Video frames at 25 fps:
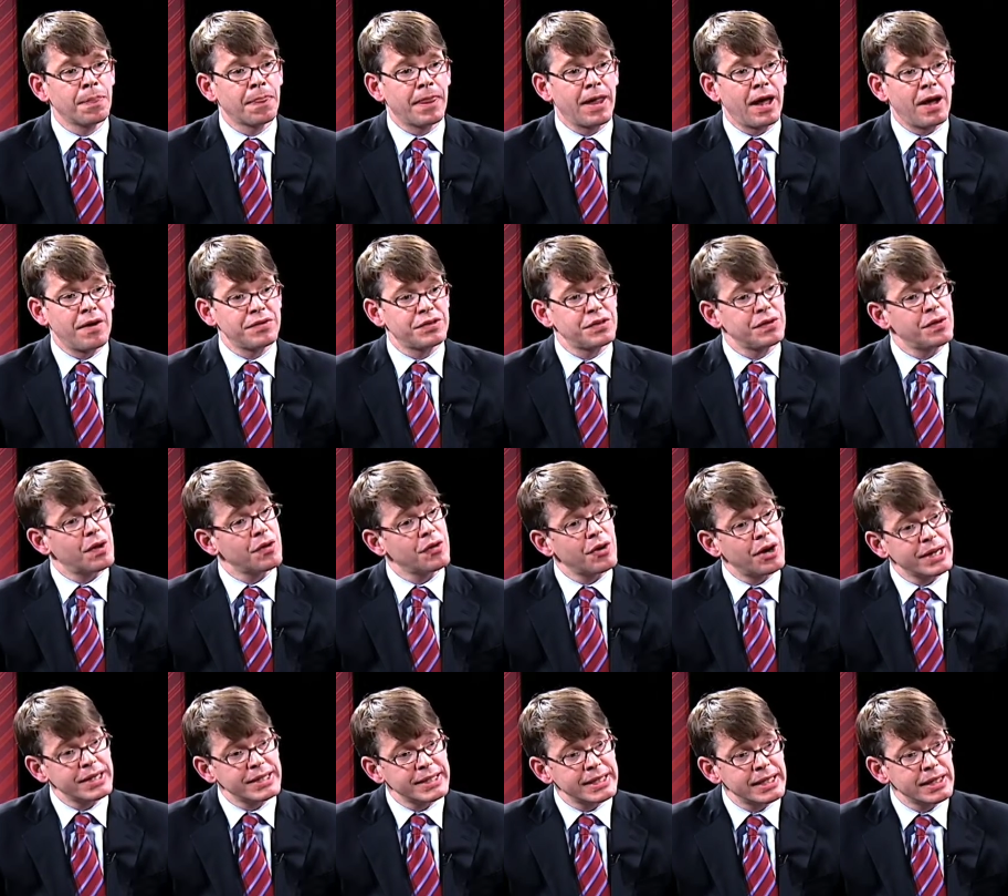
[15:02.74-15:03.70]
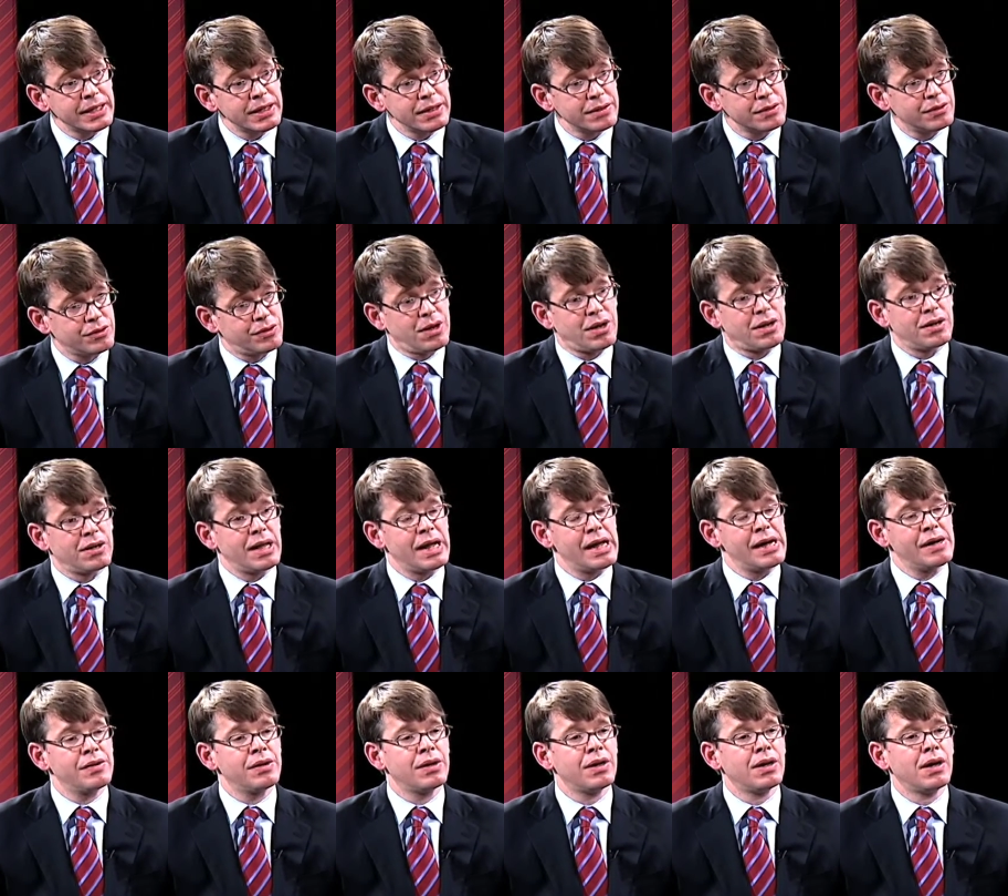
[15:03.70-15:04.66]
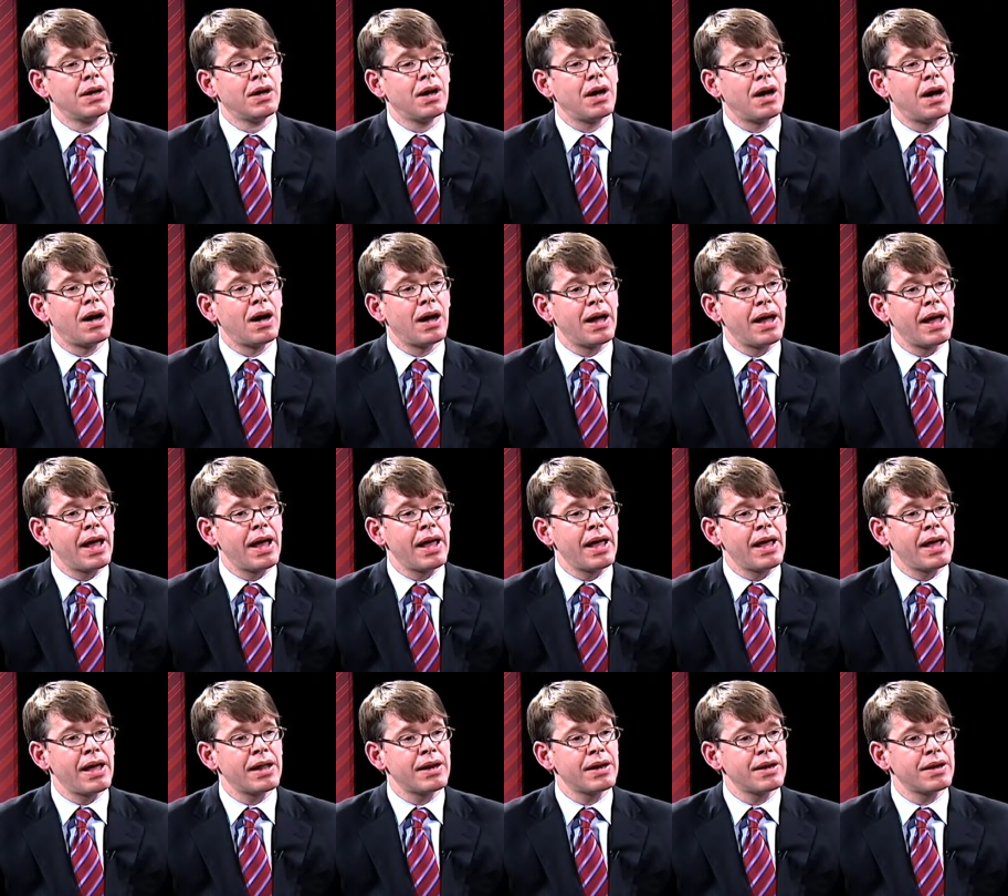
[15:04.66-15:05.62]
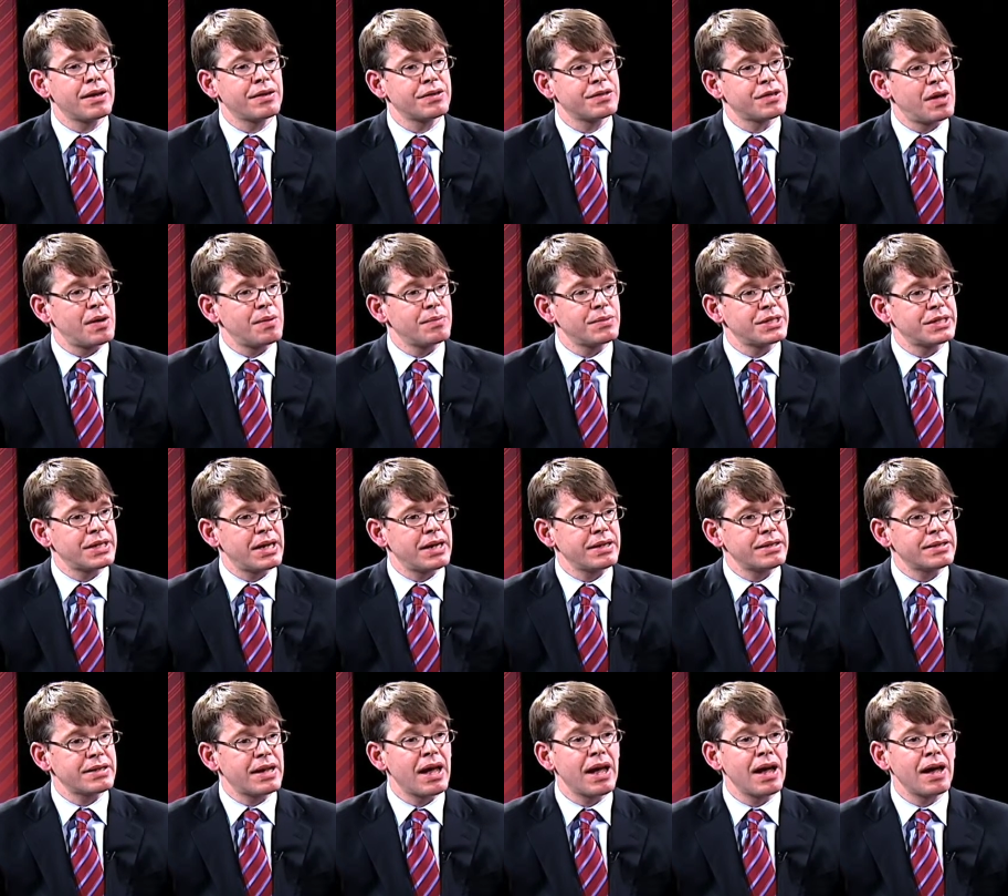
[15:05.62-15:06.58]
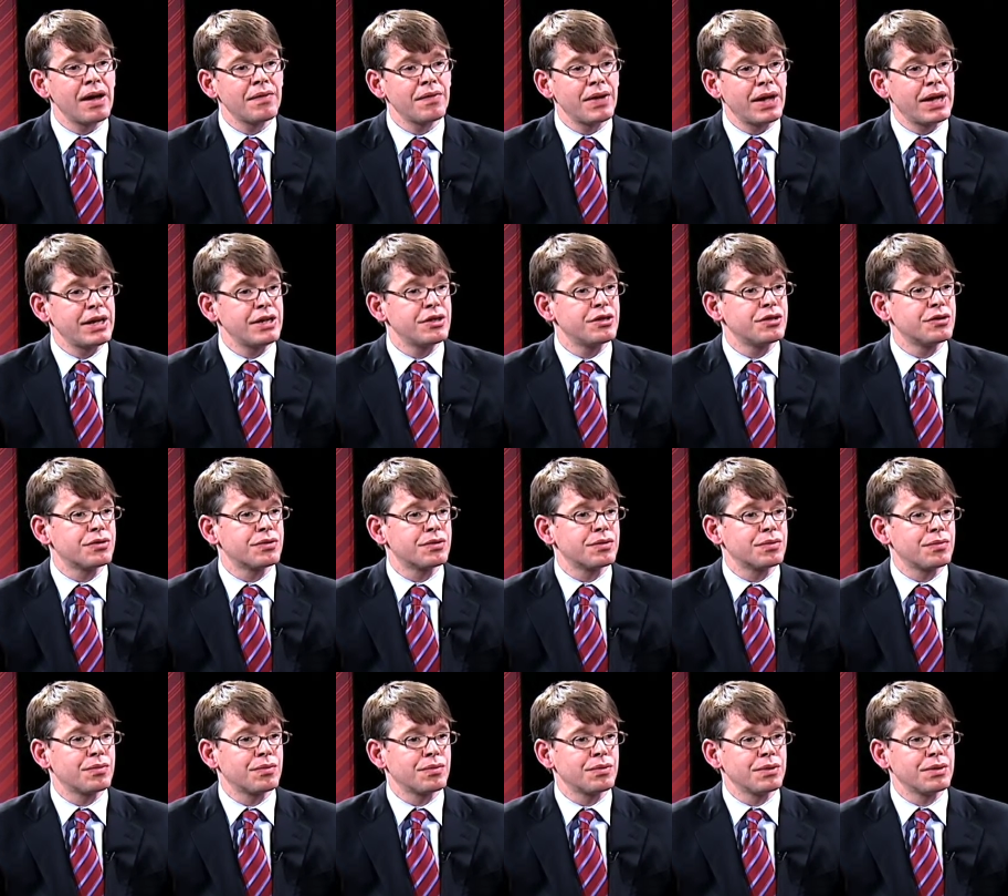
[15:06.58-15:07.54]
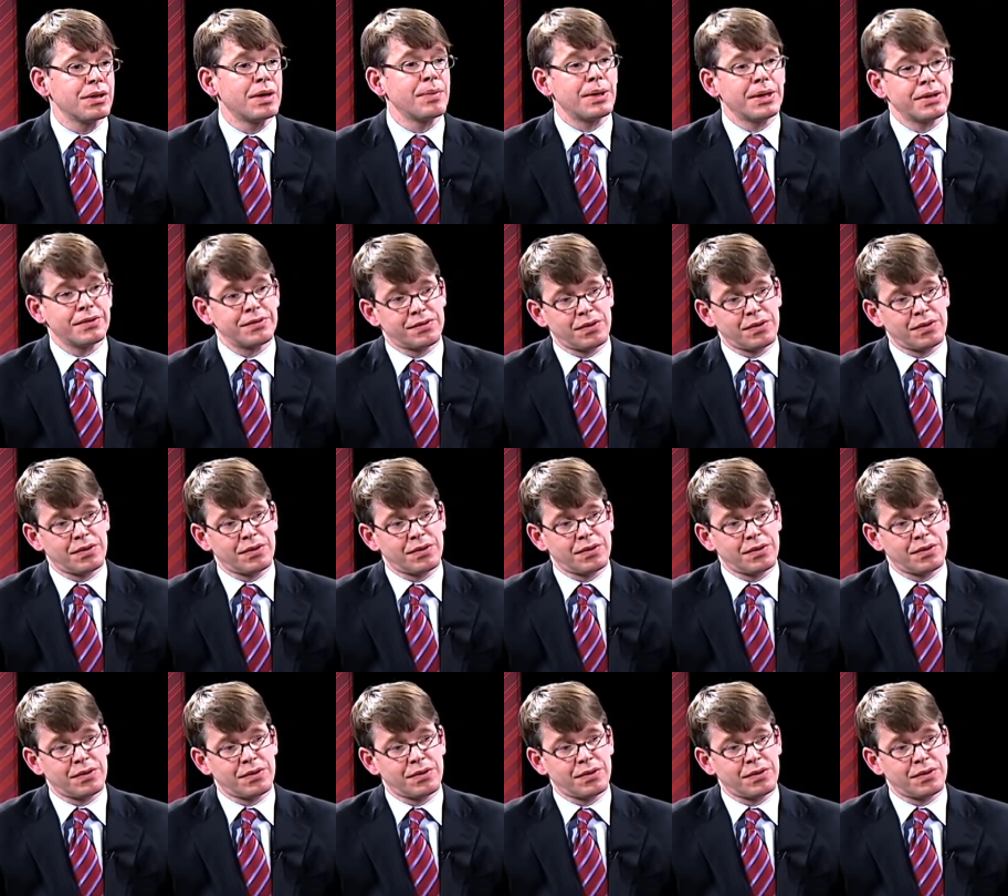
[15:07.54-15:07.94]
Obviously, you're under 18, you're not allowed. And some states have age limits,